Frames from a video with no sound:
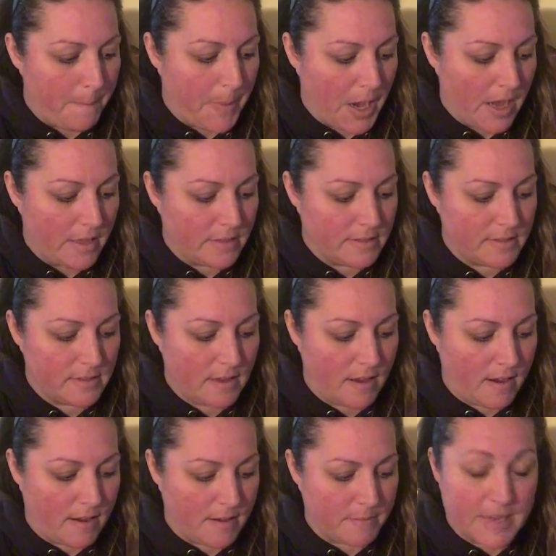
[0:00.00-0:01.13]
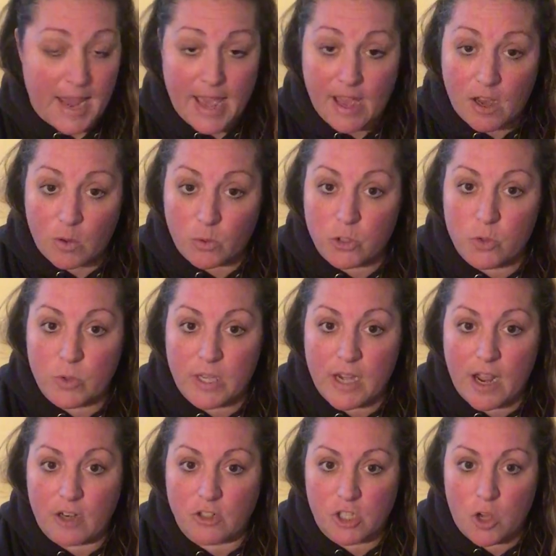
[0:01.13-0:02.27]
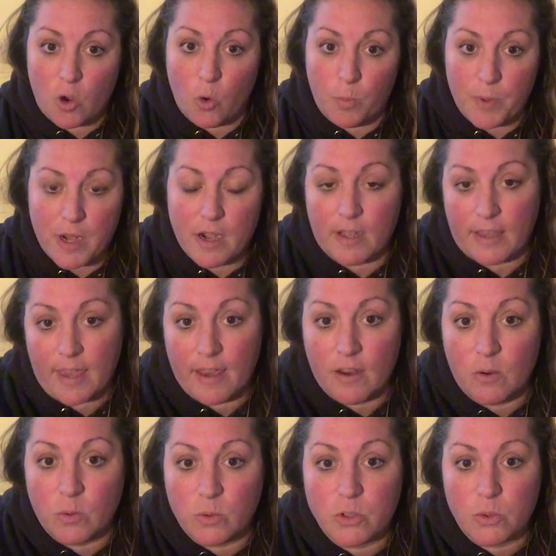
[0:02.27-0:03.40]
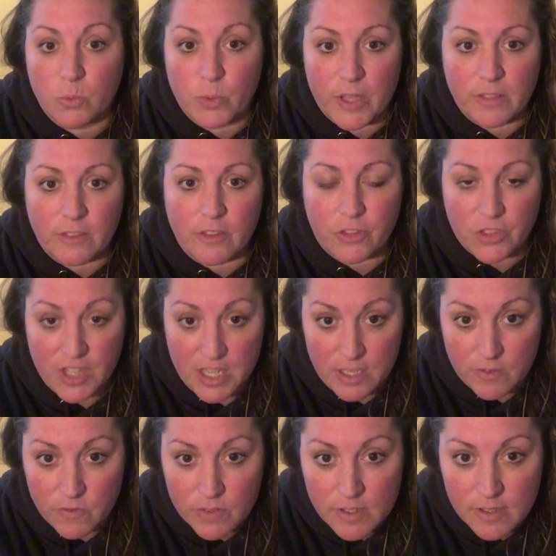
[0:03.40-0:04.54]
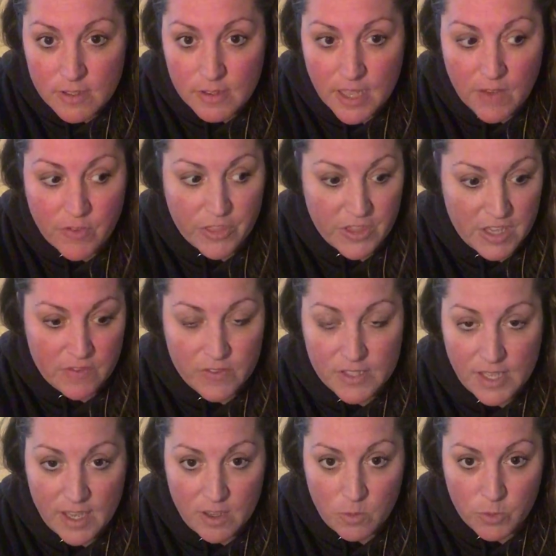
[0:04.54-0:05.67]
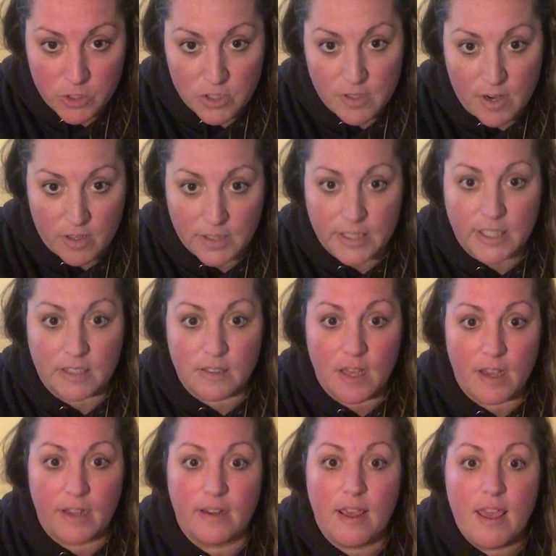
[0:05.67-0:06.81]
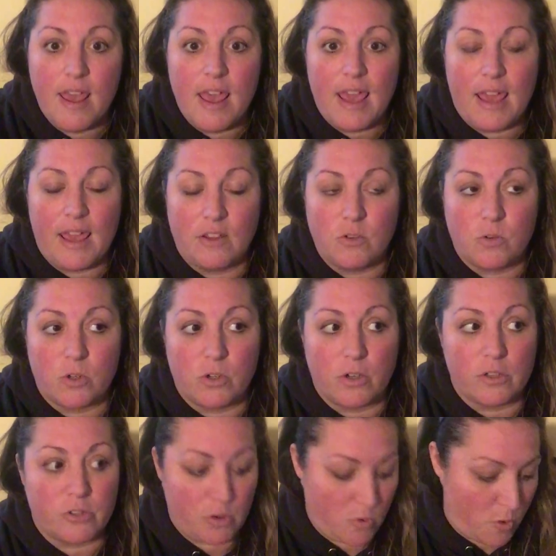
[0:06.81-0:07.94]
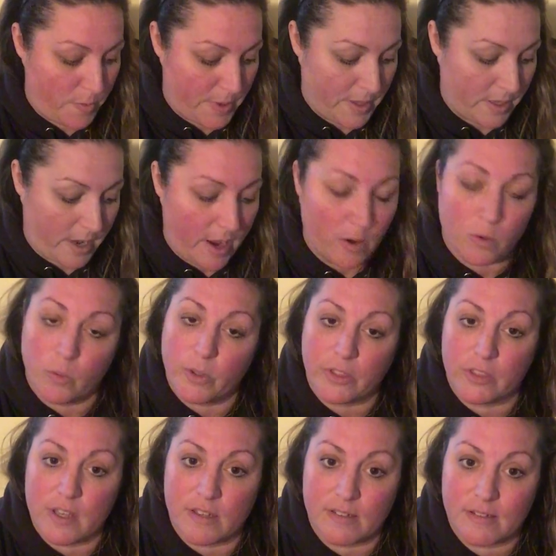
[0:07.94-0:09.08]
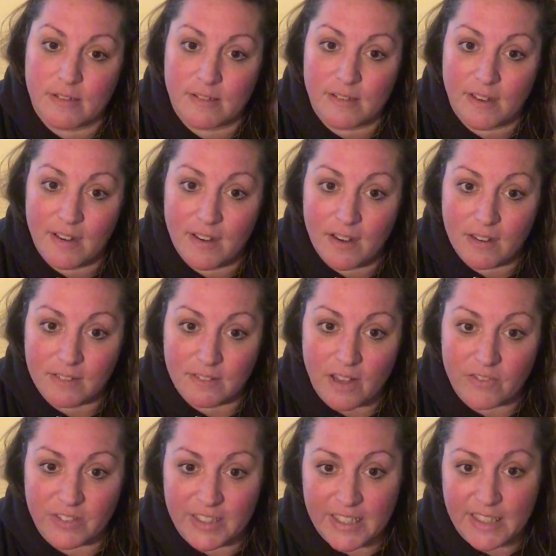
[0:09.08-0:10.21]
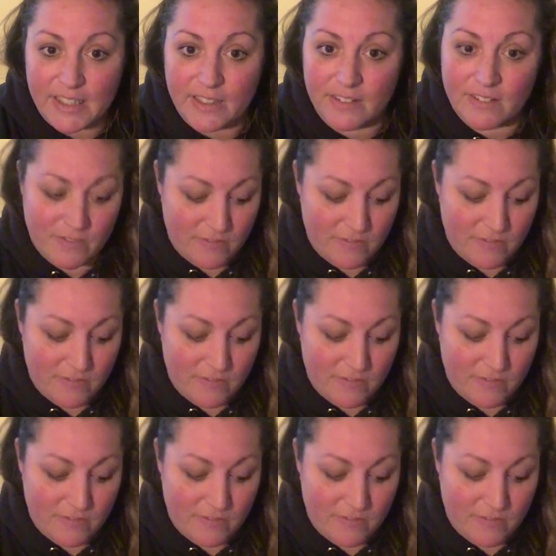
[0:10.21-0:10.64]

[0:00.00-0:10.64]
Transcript: But now you can actually open an account with the Thieves. They have a Thieves kit, which is our cleaning line. And you can also open the account with this lovely